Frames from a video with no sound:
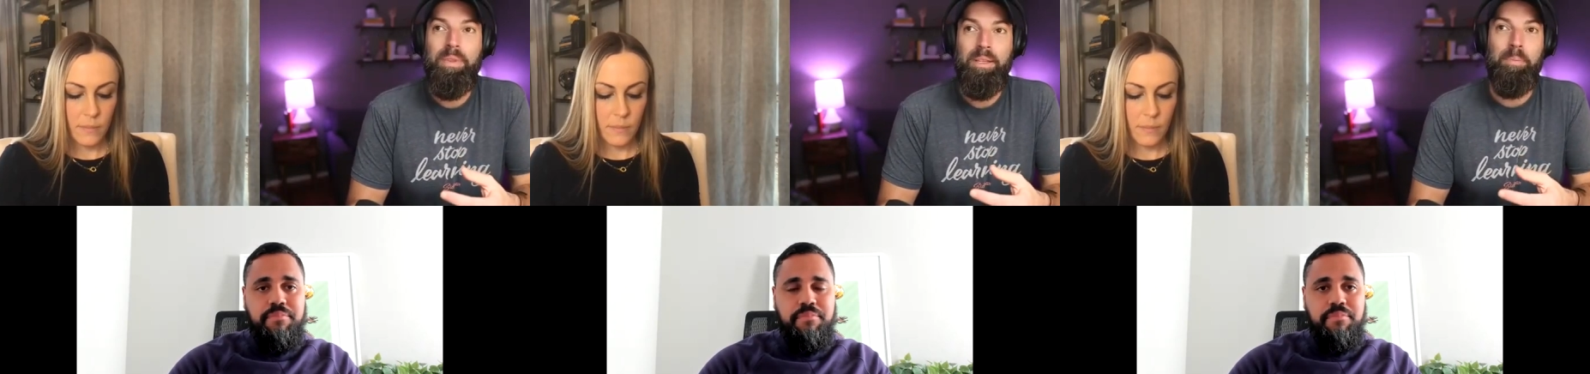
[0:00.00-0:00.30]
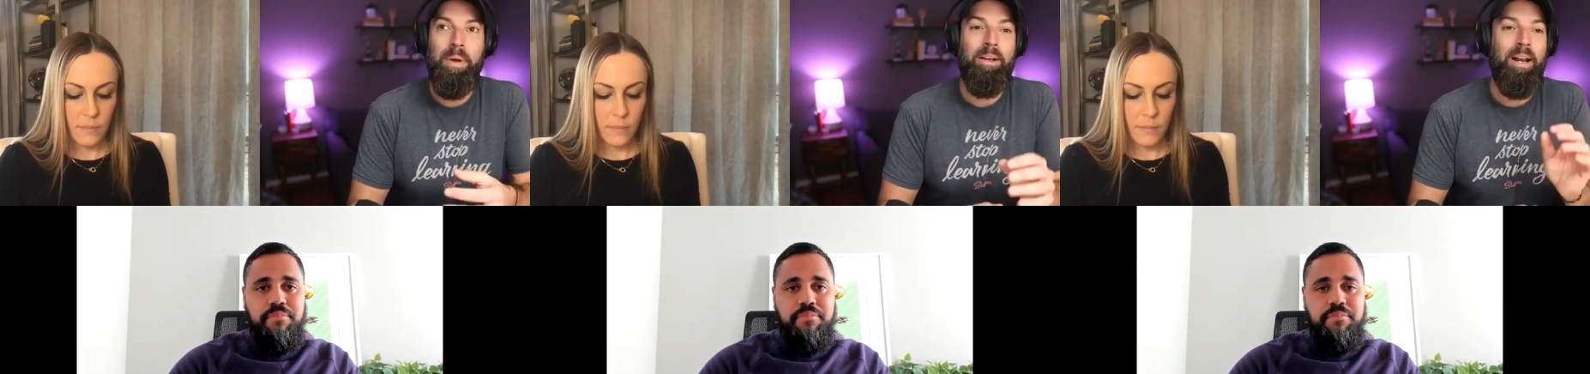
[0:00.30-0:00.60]

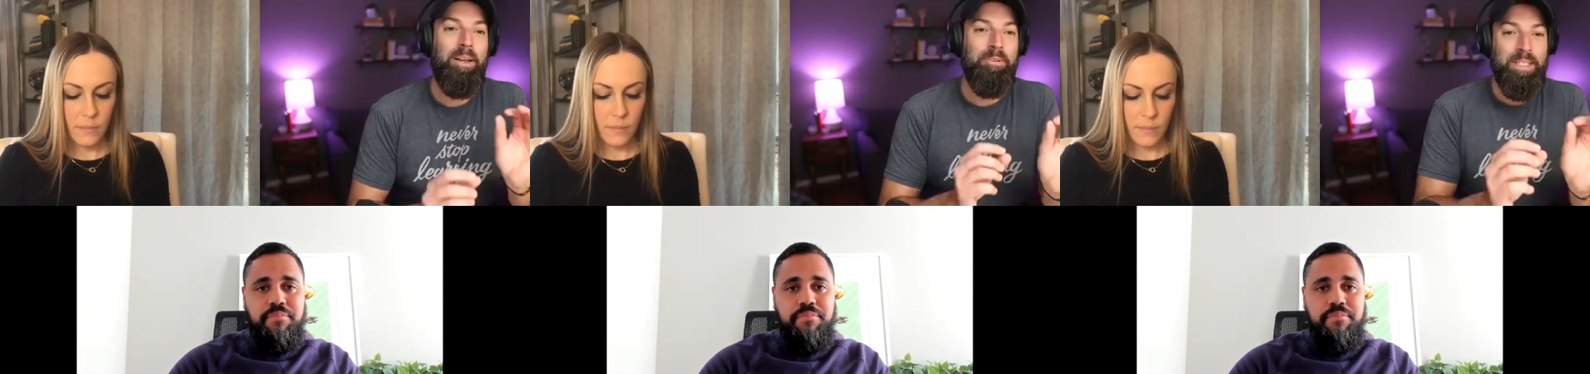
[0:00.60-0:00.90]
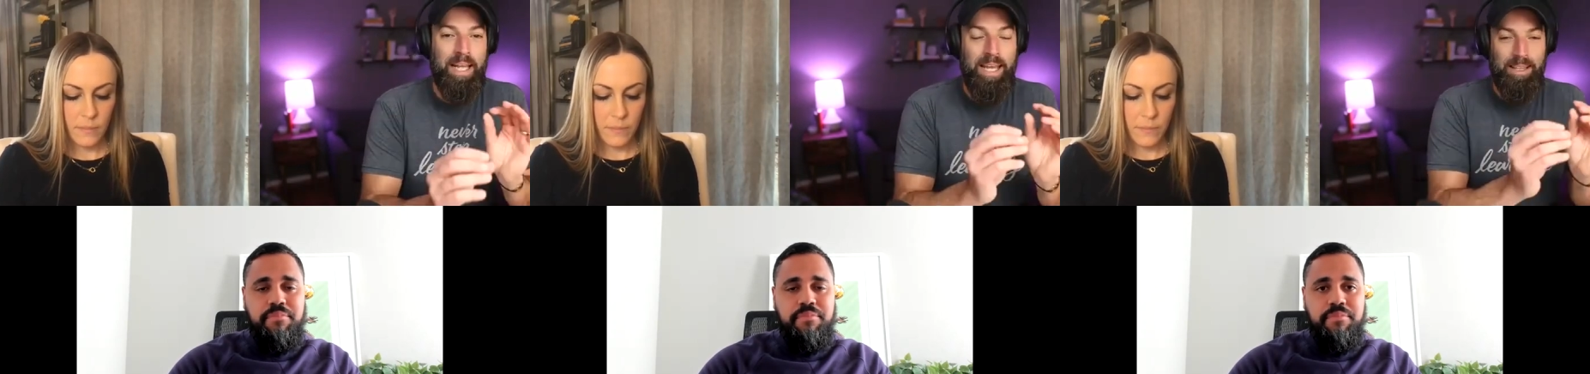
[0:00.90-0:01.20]
Speaker 1: Depending on how you
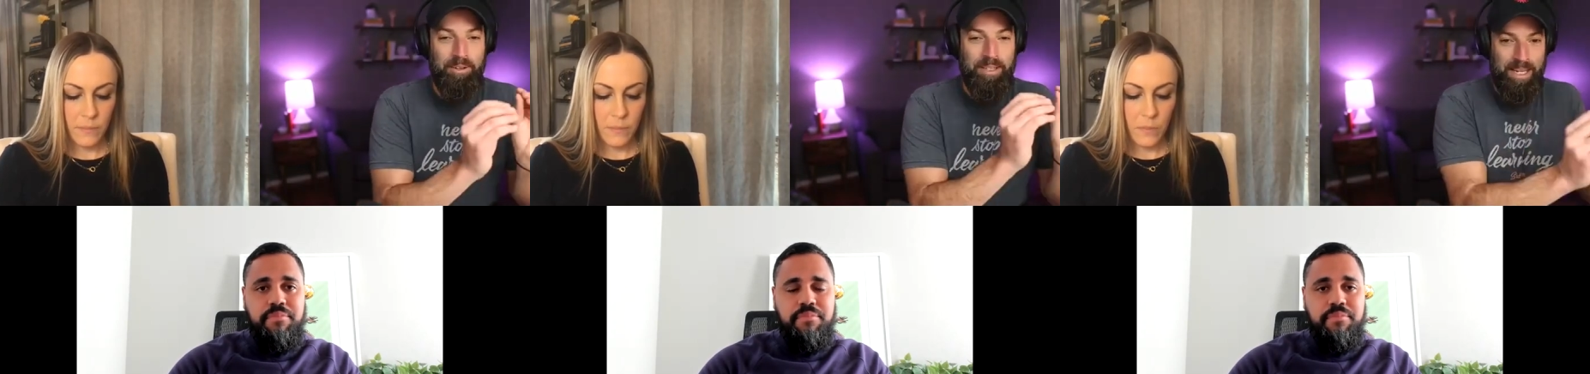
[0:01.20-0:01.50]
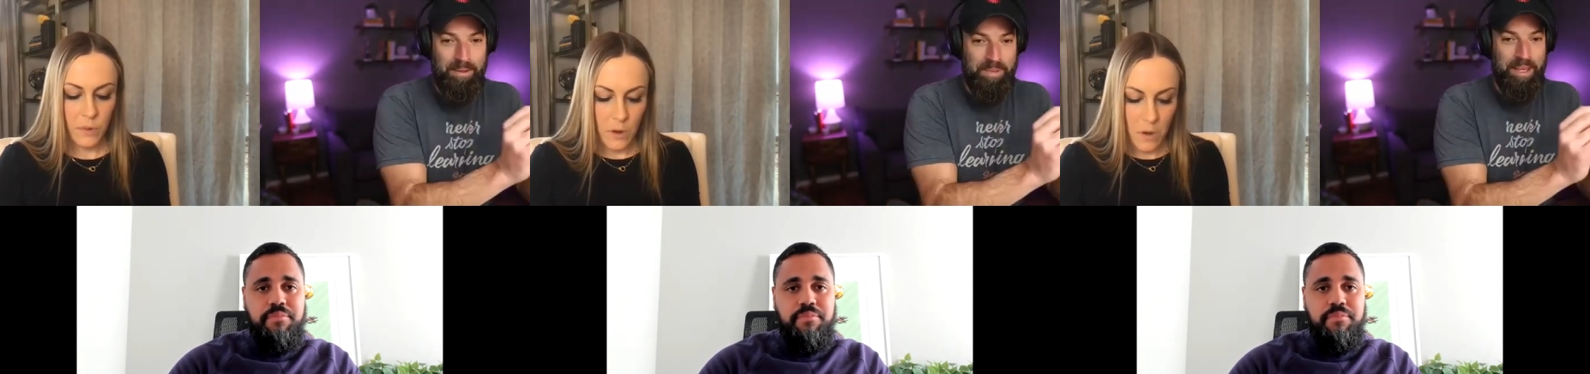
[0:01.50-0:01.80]
say it, they're the
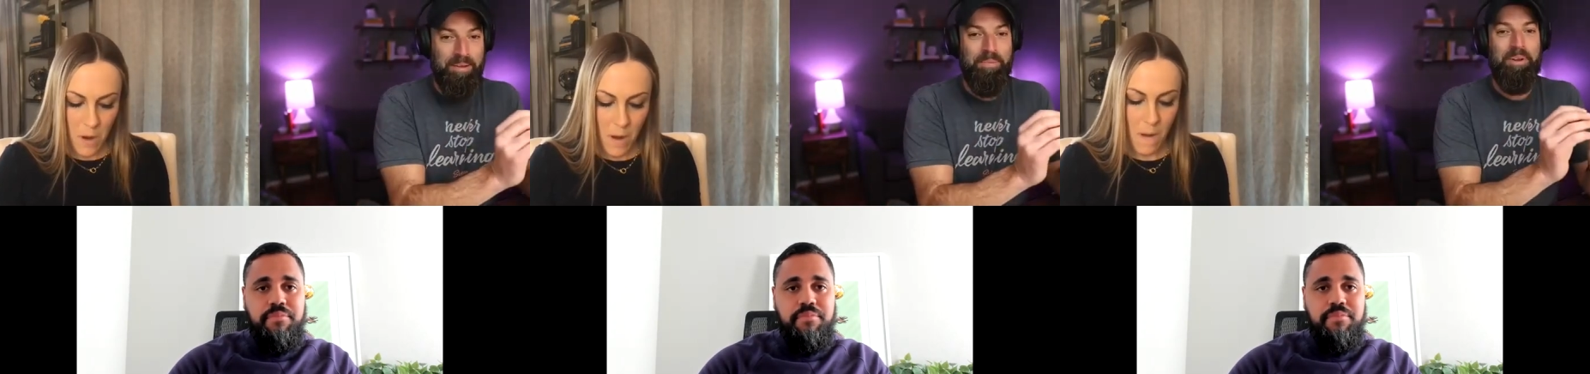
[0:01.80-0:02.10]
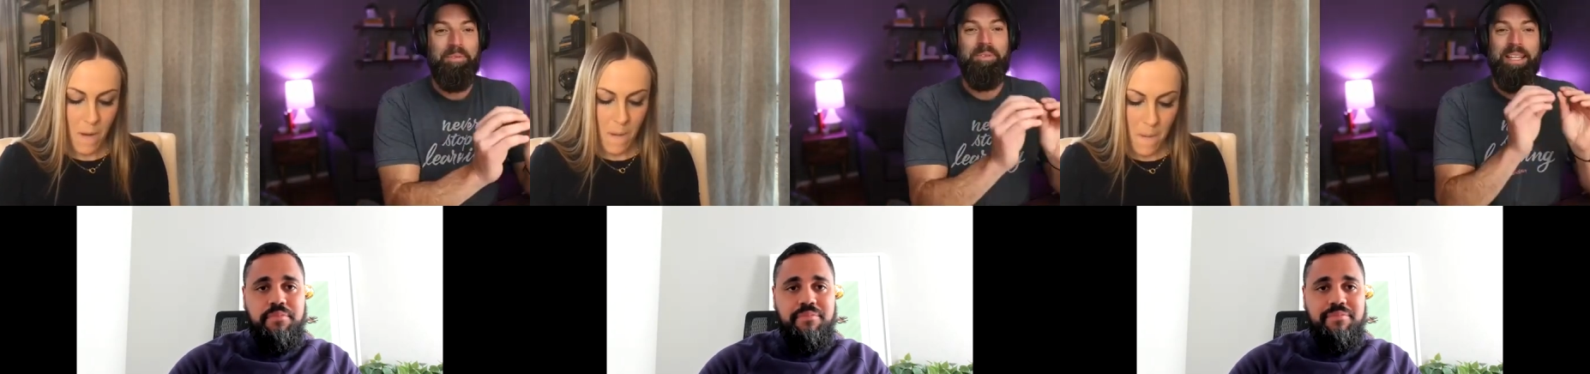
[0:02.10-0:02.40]
same thing, but
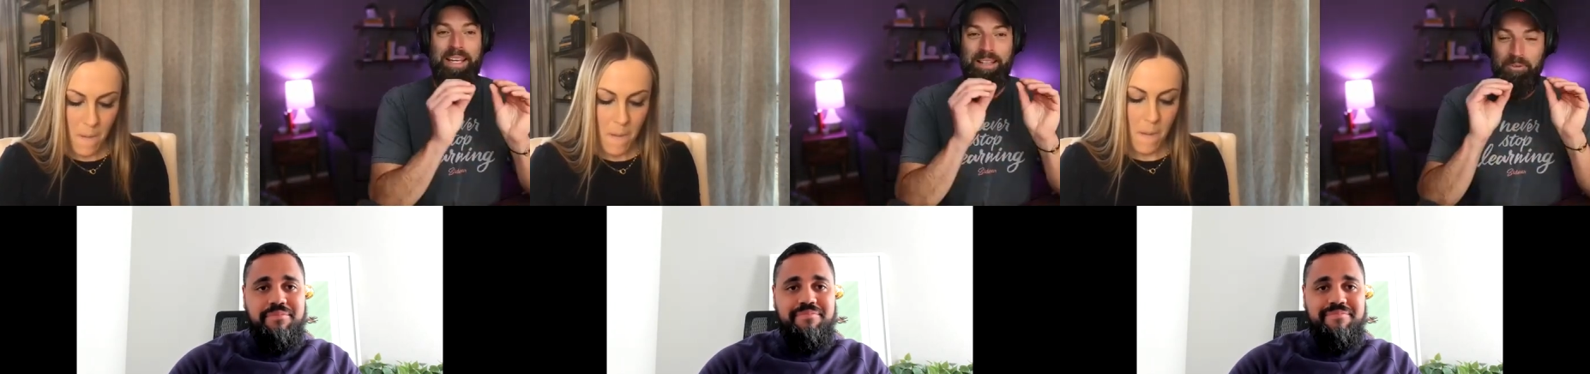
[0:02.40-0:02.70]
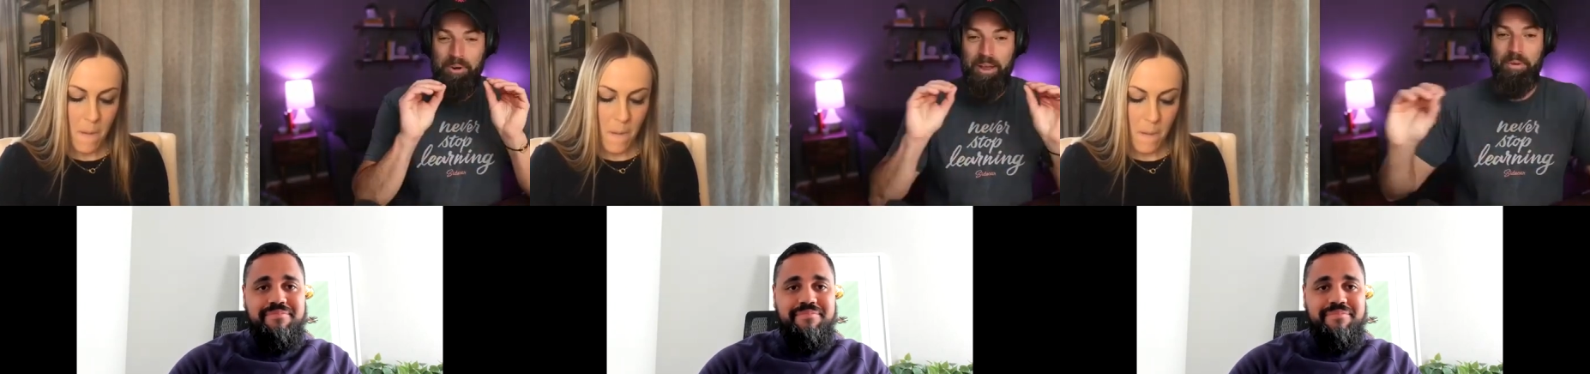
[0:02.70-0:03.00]
if you say it the
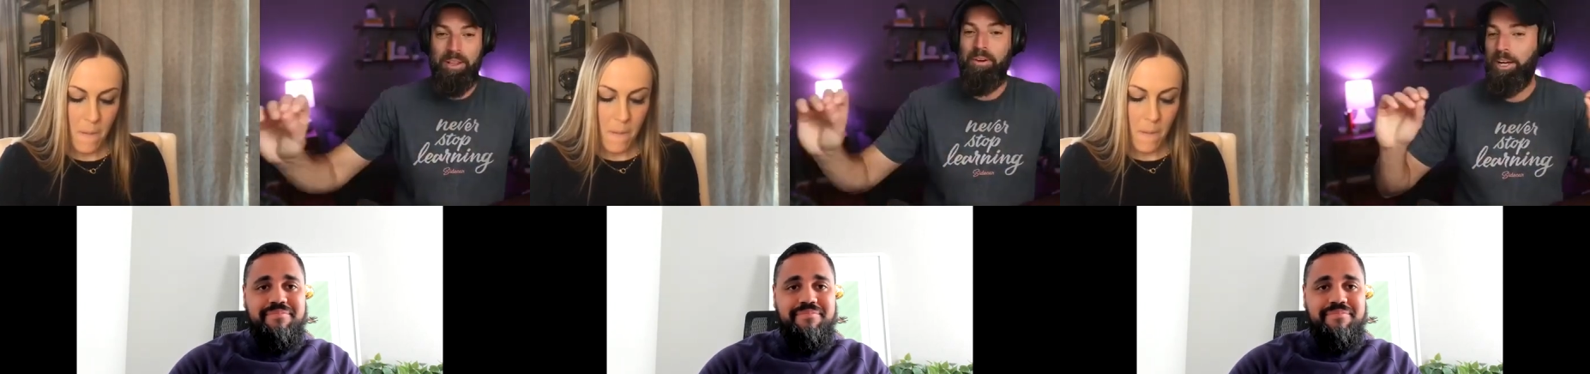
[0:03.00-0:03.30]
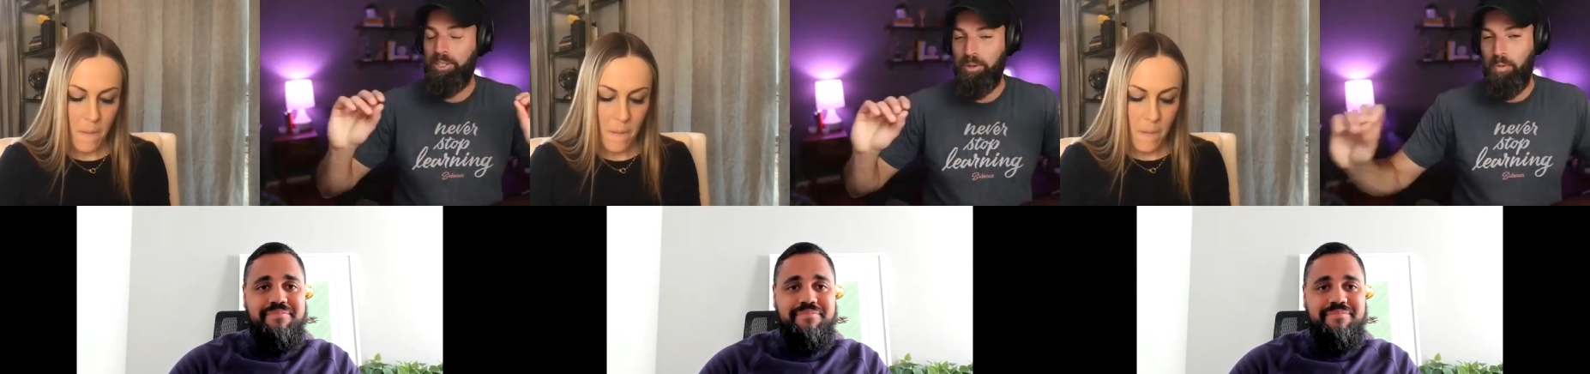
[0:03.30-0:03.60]
right way, they're
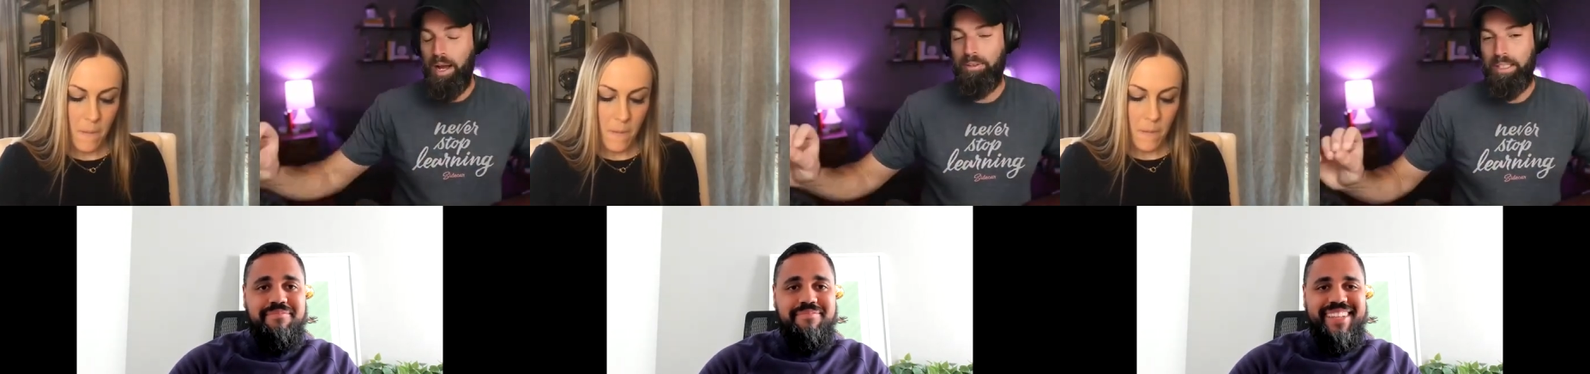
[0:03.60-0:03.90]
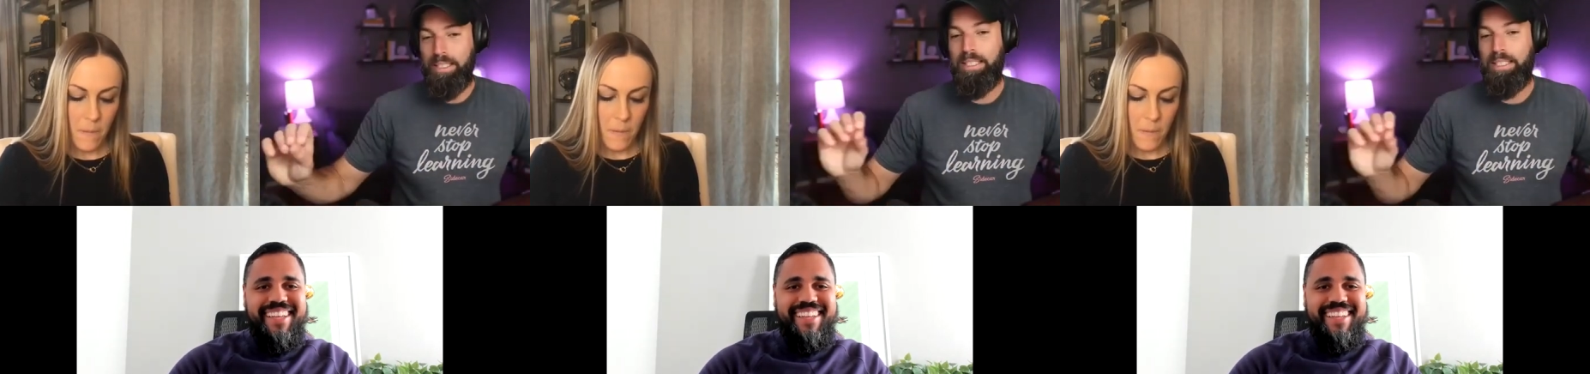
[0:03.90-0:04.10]
actually wildly